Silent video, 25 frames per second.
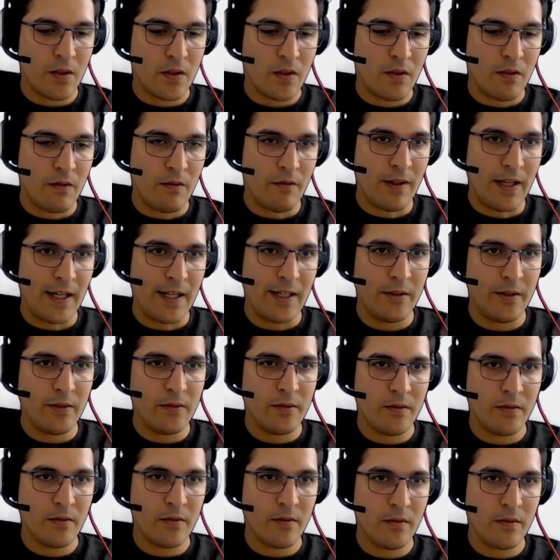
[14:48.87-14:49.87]
value,
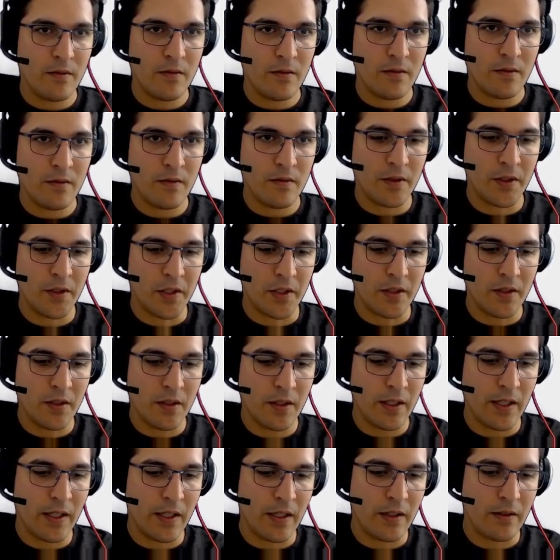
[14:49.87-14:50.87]
yeah?
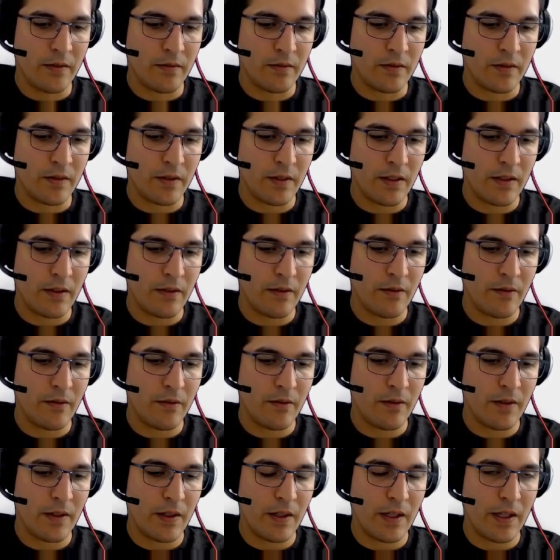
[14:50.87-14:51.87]
And
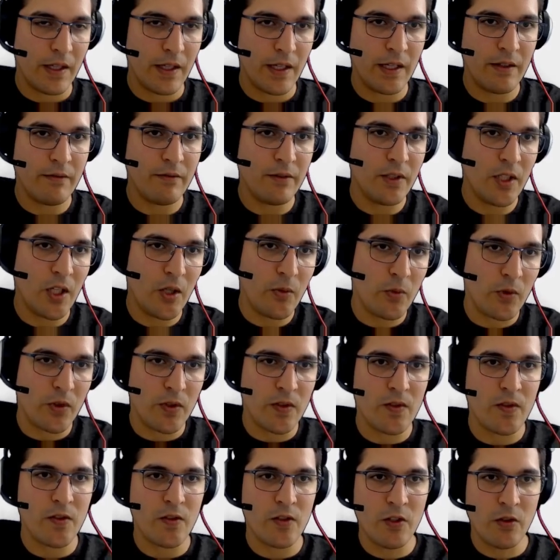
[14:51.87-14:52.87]
every time it is
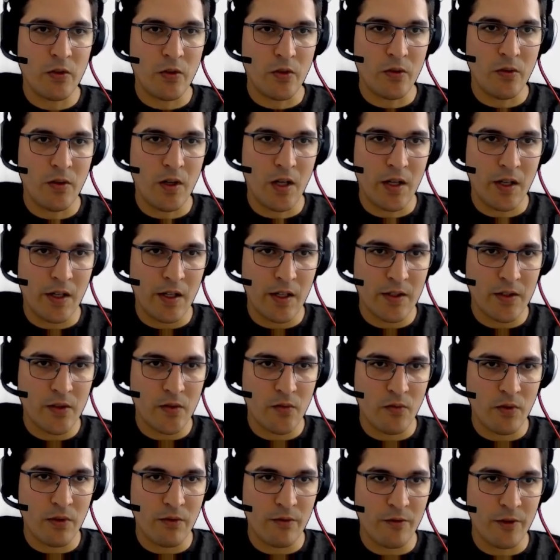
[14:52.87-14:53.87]
0 unless
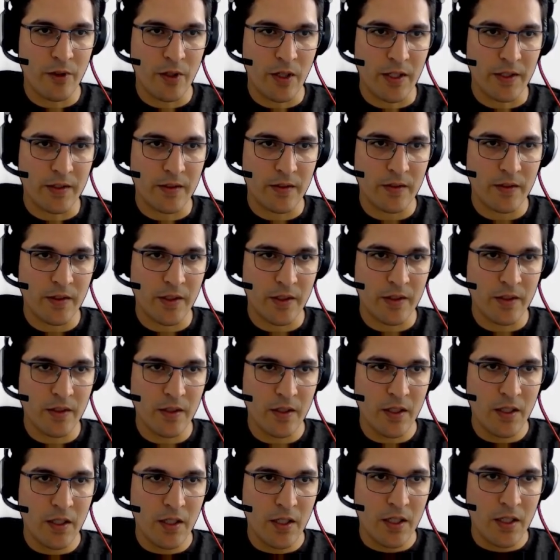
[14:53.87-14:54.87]
we fill it, yeah?
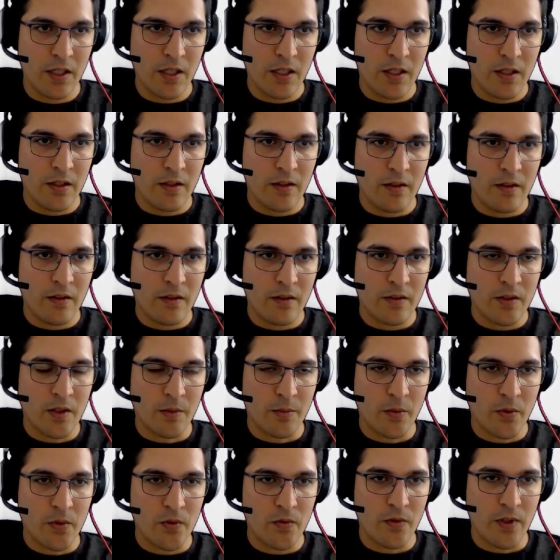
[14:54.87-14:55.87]

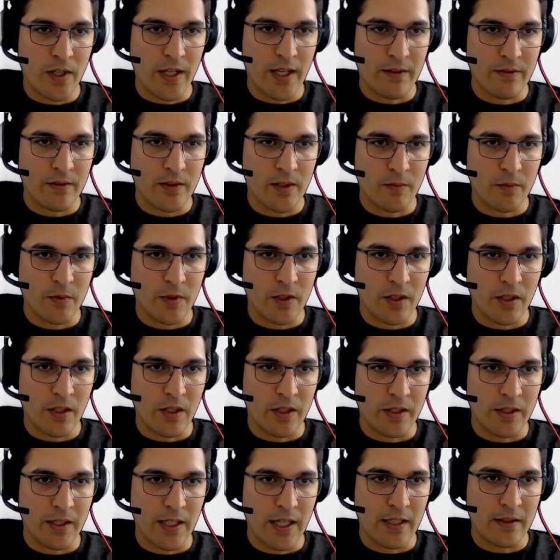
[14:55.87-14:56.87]
Suppose we have something like
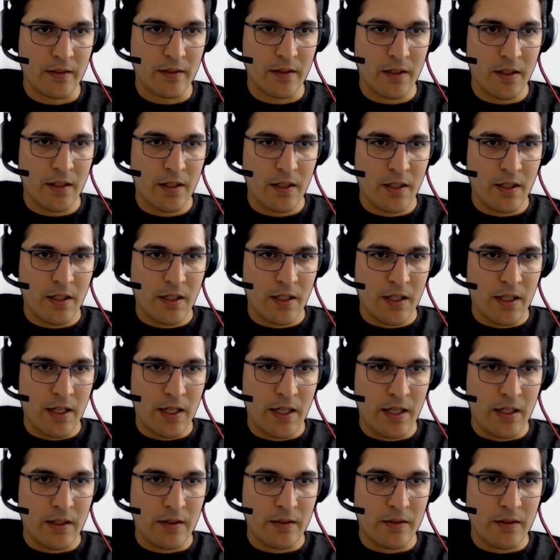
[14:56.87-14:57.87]
that.
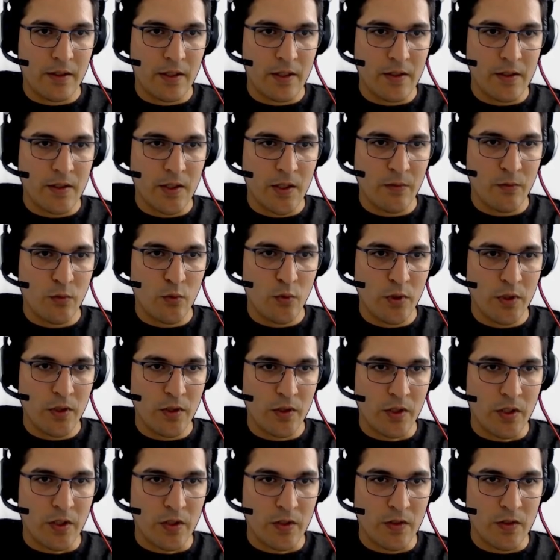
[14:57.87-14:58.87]
And instead of doing
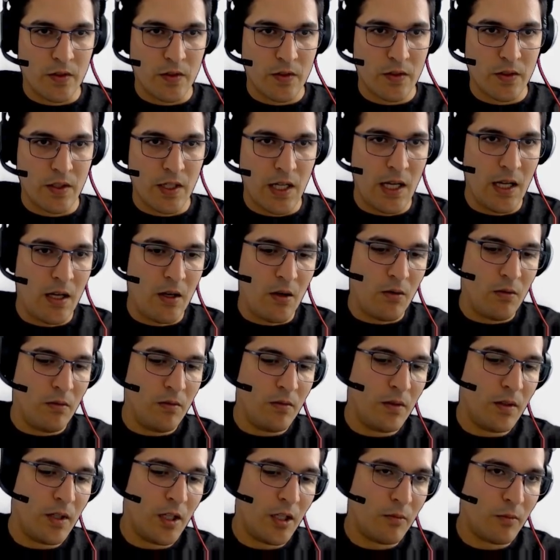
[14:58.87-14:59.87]
this, now
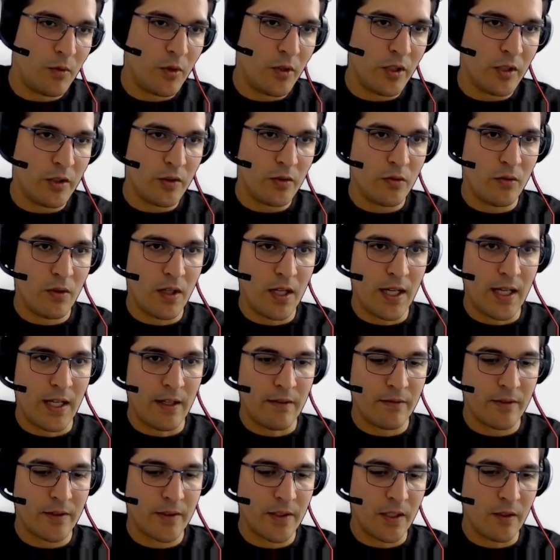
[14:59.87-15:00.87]
I'm going to have
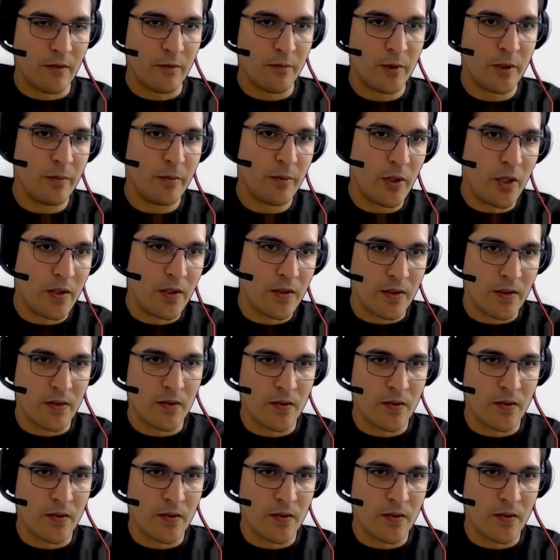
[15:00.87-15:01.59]
self-preprocessed